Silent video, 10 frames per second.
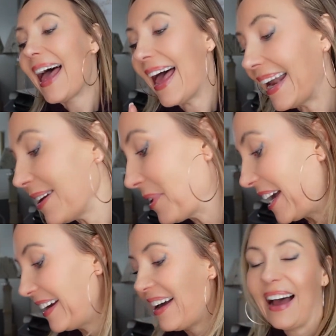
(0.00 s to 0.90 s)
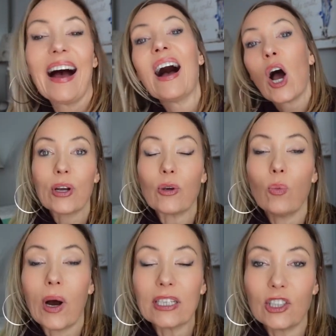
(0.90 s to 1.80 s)
Anyway, what you
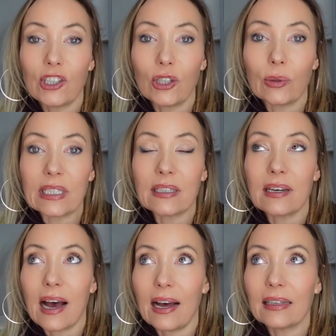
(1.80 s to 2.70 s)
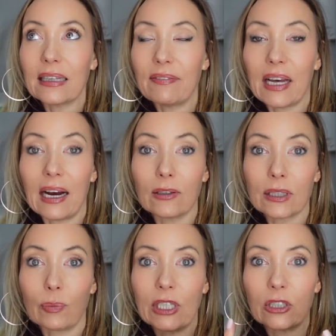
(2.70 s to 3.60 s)
want to do is not leave the
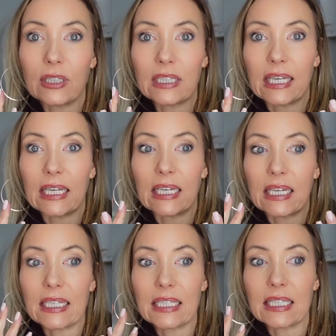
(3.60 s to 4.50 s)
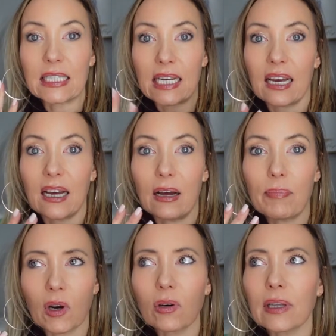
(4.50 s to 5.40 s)
house when your skin is damp,
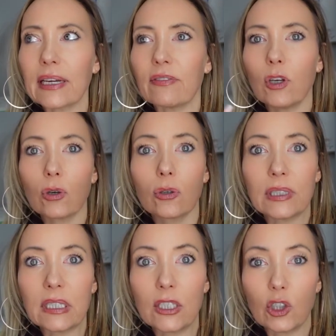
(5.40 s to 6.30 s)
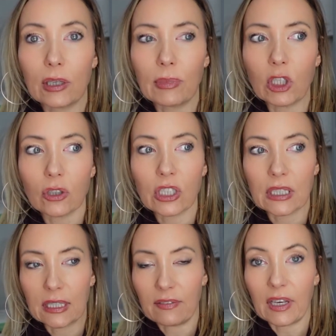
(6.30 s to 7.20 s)
or like if you're going to the gym and you're just
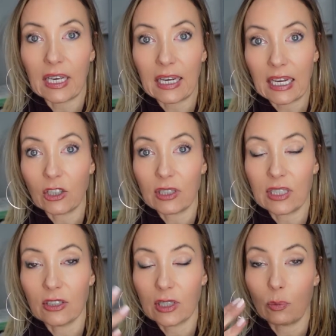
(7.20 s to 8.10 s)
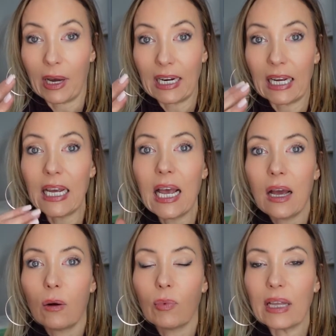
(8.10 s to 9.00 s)
leaving and you're still sweating.
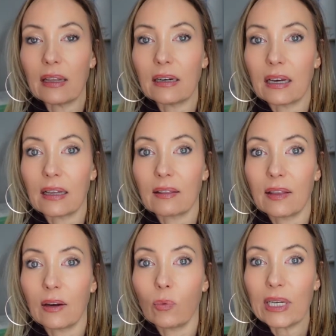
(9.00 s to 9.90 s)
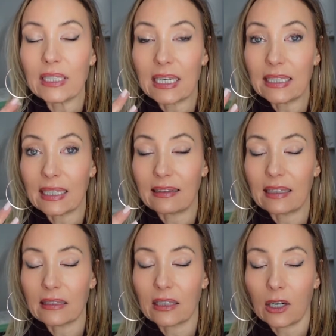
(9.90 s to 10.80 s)
When the wind hits it,
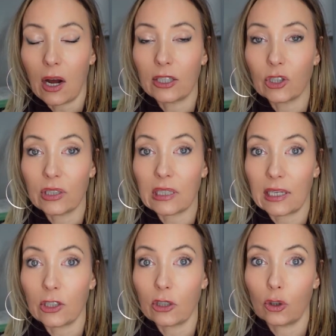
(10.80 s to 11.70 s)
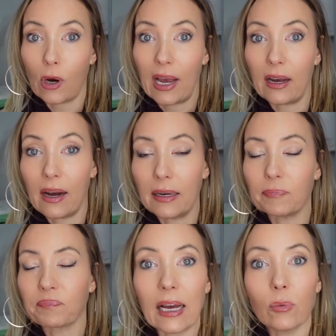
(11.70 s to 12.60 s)
that's going to cause your skin to dry up.
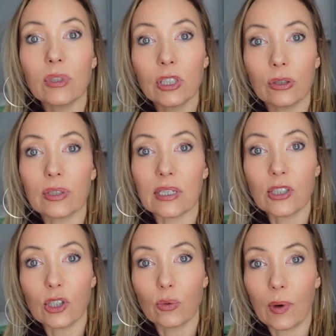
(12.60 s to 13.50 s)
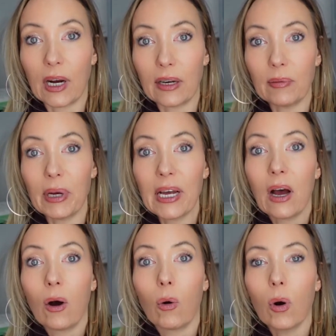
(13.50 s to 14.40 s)
I will use a scrub
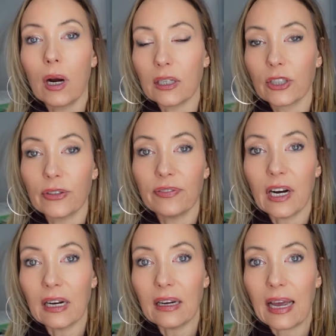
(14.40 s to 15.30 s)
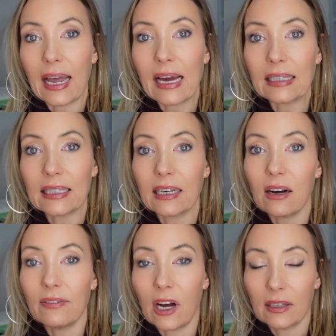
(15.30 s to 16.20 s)
or a loofah and get
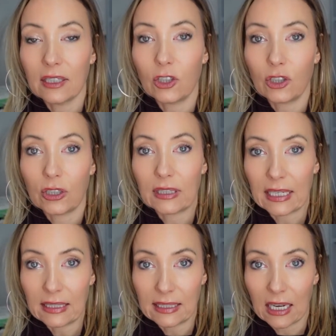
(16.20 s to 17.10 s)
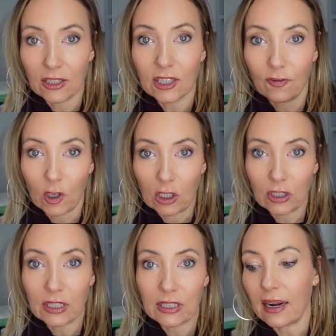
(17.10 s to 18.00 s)
off all the dead cells
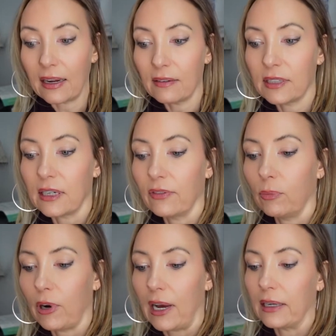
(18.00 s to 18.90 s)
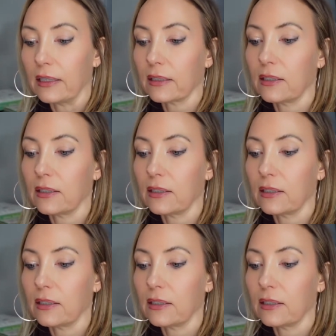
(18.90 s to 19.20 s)
first. And I have several products.